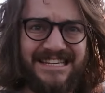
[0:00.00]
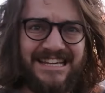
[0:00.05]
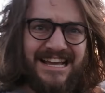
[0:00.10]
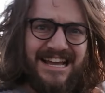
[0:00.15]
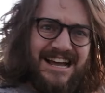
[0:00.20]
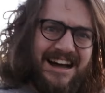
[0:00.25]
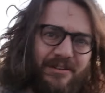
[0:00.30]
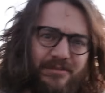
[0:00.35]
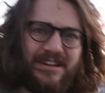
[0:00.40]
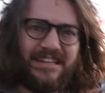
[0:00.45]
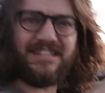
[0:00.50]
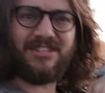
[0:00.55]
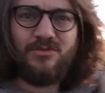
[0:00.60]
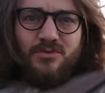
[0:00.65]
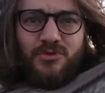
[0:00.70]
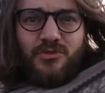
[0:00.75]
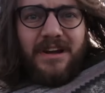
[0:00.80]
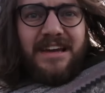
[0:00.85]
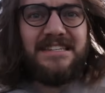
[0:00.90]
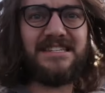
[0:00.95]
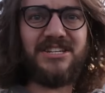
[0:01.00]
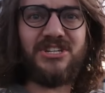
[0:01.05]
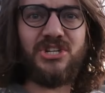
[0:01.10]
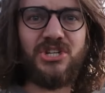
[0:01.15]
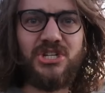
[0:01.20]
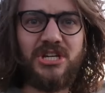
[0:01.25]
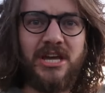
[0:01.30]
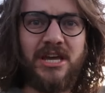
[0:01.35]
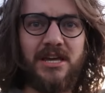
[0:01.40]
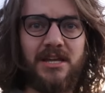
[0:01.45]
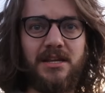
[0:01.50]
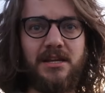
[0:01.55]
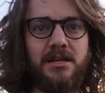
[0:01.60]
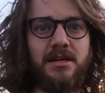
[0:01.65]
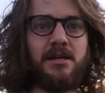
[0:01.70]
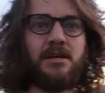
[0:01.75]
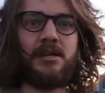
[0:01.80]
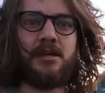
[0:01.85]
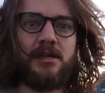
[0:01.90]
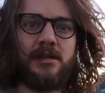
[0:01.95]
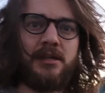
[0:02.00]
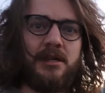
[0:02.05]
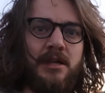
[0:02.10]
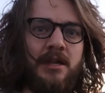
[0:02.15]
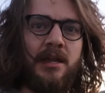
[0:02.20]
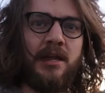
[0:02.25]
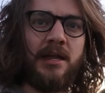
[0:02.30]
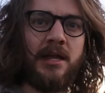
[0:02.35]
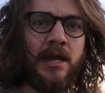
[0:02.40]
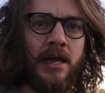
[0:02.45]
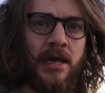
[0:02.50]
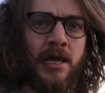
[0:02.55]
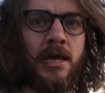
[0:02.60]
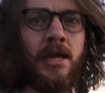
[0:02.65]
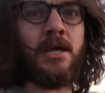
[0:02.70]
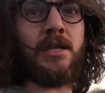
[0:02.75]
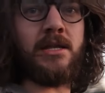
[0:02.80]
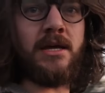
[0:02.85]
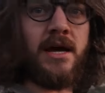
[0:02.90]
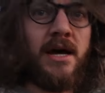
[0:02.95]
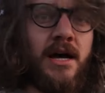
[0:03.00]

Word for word: I want to do crazy shit. And